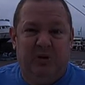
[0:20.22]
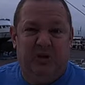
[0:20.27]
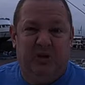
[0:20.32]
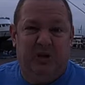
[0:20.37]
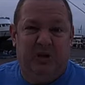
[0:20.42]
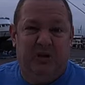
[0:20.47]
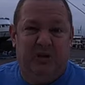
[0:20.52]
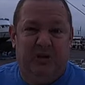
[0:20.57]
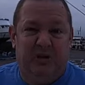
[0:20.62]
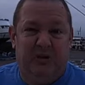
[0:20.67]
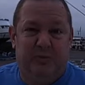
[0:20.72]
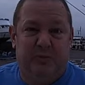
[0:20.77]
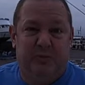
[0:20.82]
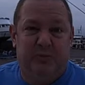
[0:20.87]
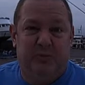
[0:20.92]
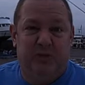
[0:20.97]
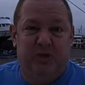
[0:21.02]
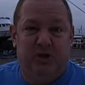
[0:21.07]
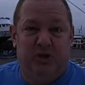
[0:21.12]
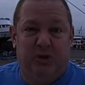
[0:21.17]
During this
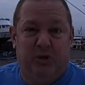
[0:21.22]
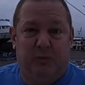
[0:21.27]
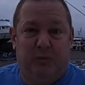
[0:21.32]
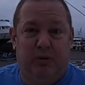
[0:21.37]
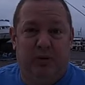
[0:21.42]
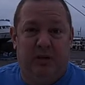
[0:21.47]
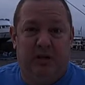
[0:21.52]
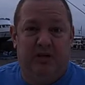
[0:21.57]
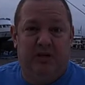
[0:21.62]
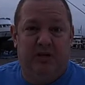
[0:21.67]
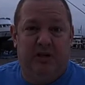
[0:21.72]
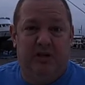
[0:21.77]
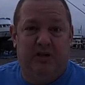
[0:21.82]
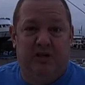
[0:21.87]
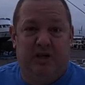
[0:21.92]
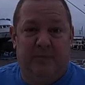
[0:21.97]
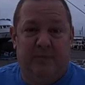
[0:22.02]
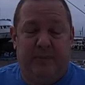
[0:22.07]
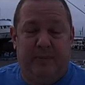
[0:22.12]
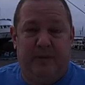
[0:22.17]
short process,
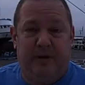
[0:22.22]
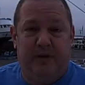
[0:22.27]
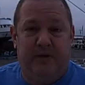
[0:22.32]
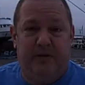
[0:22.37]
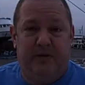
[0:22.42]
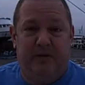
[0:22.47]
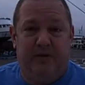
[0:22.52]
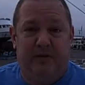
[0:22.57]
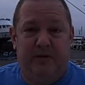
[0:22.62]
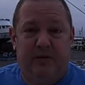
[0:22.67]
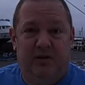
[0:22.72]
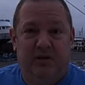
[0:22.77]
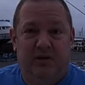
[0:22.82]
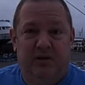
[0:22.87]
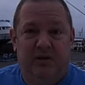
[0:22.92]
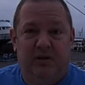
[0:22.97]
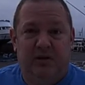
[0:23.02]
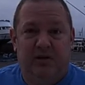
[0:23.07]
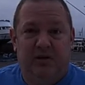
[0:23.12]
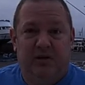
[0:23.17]
couple months,
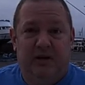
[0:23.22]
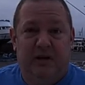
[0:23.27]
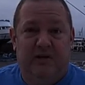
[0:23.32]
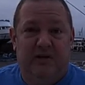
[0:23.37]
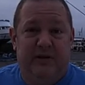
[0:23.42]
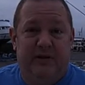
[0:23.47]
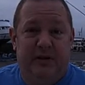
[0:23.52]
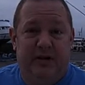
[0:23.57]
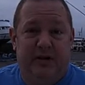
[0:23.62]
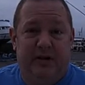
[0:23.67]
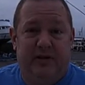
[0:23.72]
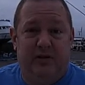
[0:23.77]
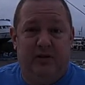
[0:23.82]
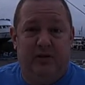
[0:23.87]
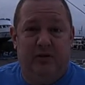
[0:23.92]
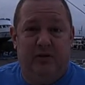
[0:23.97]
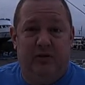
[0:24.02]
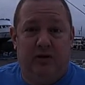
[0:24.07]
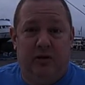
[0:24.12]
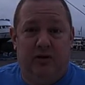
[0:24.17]
I've decided
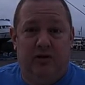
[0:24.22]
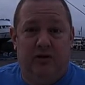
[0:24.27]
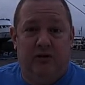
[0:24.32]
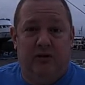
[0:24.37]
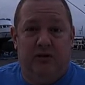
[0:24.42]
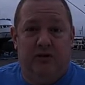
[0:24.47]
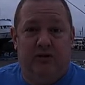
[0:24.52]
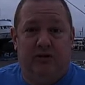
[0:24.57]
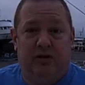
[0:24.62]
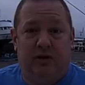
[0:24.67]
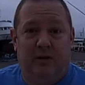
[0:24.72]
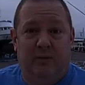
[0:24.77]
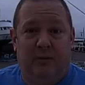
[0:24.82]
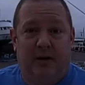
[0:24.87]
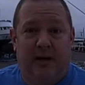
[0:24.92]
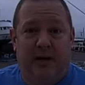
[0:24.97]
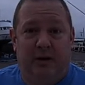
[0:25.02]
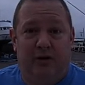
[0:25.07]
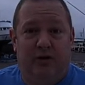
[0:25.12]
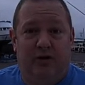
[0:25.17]
to start doing some
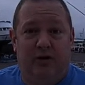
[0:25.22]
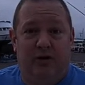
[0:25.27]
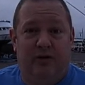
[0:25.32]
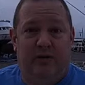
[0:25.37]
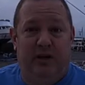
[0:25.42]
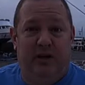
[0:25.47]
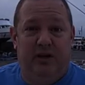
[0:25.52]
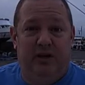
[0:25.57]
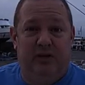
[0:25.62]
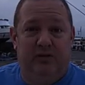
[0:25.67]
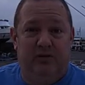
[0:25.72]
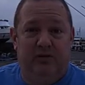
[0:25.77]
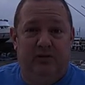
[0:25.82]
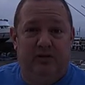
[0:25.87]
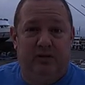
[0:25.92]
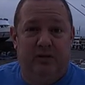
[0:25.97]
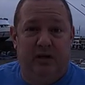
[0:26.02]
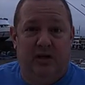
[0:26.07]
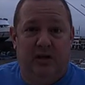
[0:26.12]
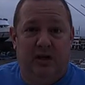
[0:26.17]
how-to
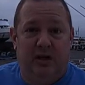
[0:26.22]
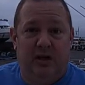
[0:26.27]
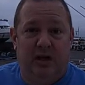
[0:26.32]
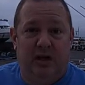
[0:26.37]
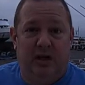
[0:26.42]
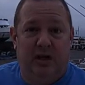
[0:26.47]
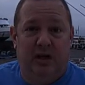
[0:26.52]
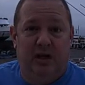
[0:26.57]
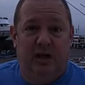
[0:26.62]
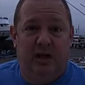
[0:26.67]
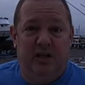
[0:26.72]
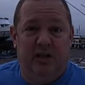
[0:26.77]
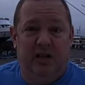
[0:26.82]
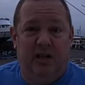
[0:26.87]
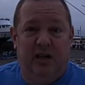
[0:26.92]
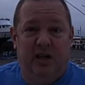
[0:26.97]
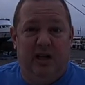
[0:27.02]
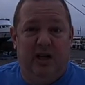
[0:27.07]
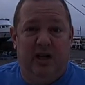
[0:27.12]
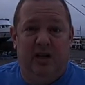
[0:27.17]
videos, and
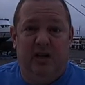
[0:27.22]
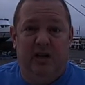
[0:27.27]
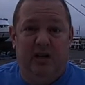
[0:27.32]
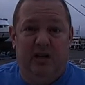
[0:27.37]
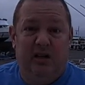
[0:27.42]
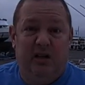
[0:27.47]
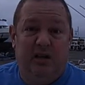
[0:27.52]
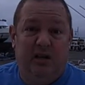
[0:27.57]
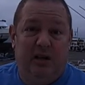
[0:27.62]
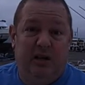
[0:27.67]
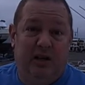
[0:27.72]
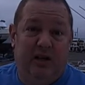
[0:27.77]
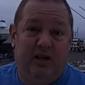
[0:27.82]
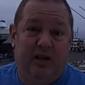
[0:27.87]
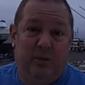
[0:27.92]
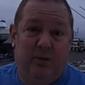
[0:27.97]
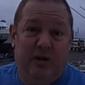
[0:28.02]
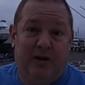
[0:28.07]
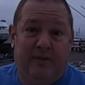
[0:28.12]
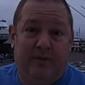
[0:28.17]
today I'm going to
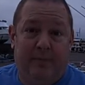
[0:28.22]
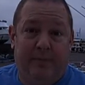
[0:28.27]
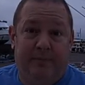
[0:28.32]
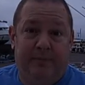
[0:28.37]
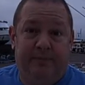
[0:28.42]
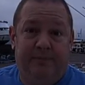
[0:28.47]
do one of them.